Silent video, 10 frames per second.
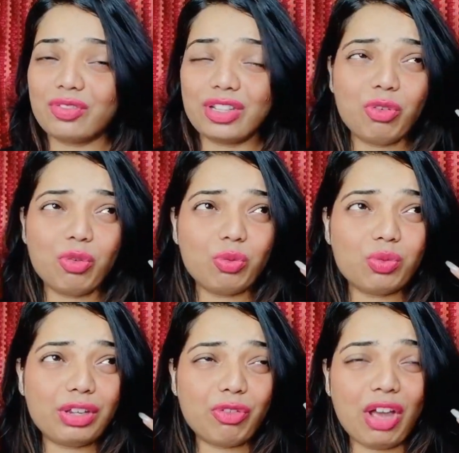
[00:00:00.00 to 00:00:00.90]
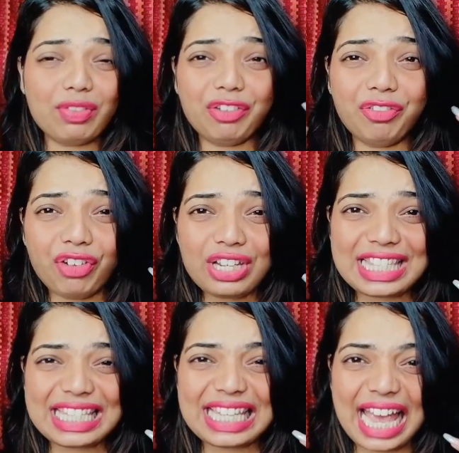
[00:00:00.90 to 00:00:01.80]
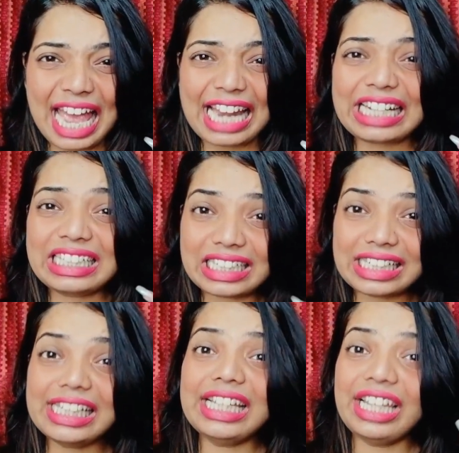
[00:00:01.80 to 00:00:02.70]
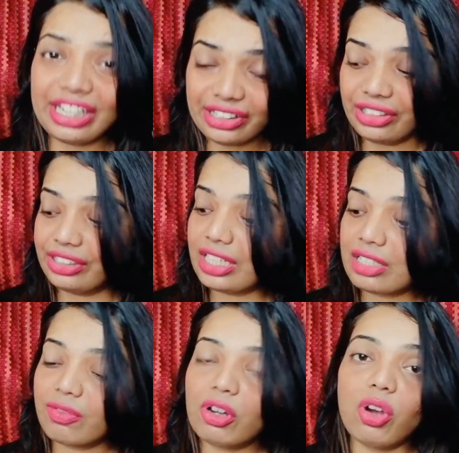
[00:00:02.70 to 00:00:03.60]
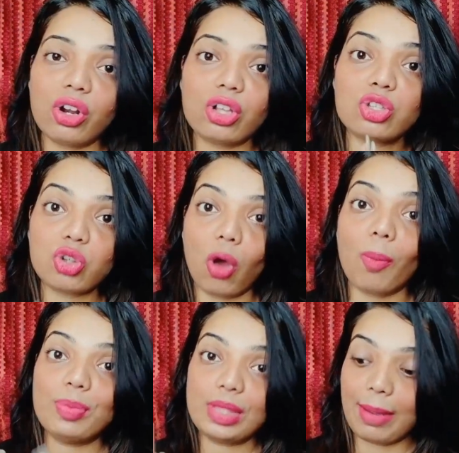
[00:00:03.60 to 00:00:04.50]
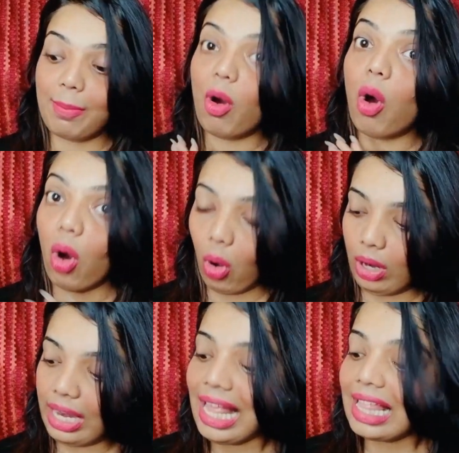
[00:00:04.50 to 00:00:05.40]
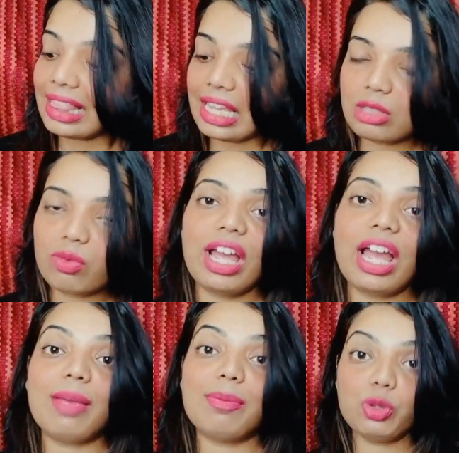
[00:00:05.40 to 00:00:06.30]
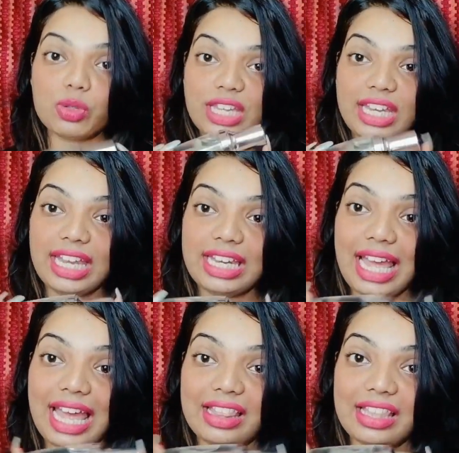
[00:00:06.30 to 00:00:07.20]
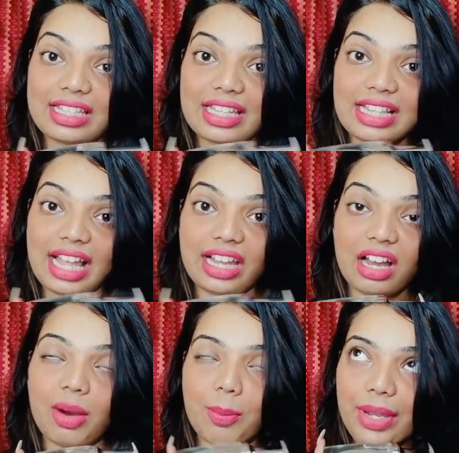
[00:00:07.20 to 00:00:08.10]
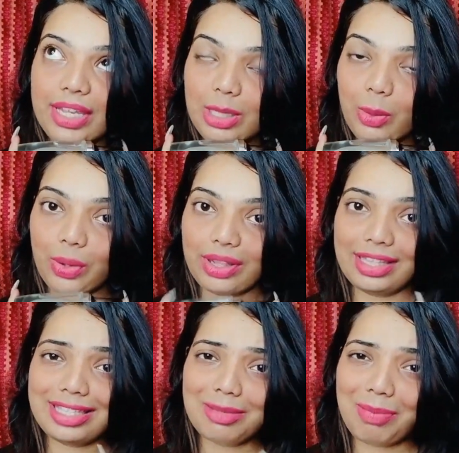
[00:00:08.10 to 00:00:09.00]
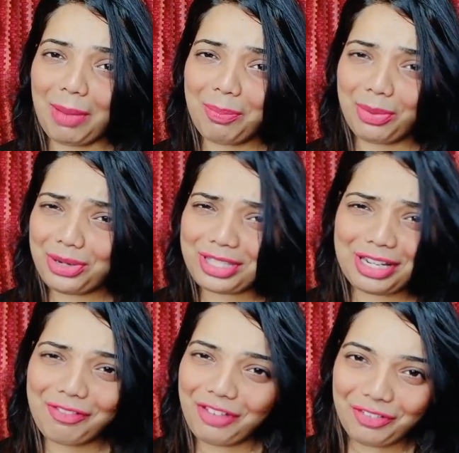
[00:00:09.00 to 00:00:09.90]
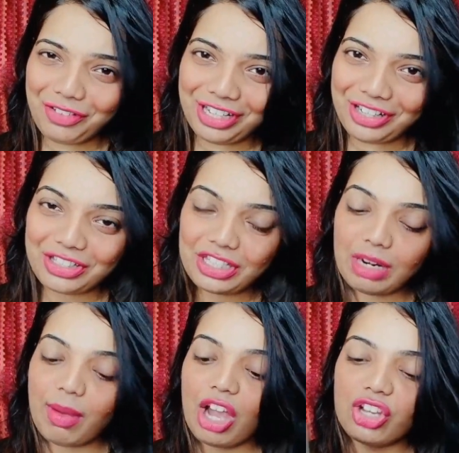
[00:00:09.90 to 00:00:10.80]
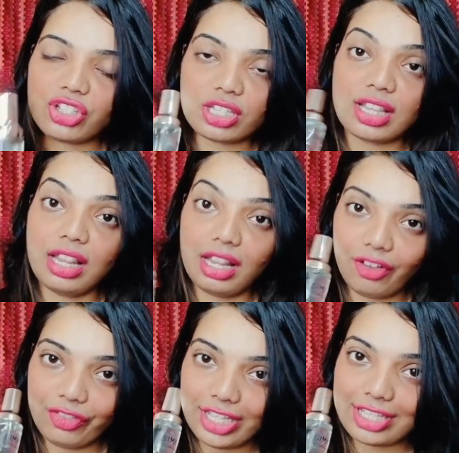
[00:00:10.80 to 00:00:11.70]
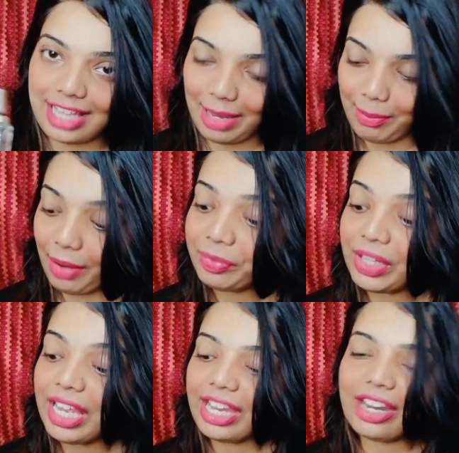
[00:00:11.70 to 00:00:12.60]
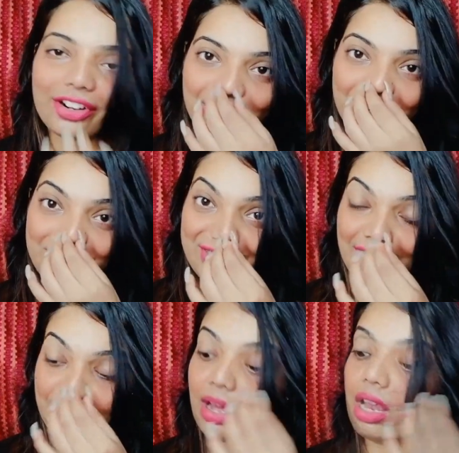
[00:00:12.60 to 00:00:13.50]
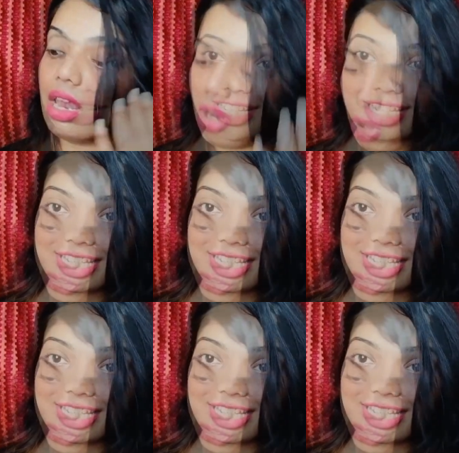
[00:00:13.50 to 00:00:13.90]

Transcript: if you have that frizzy and curly hair, this will gonna stop them all. That's why I'm using it and this is like amazing one. This is my personal favorite hair serum. I just love this SIMA hair care serum a lot.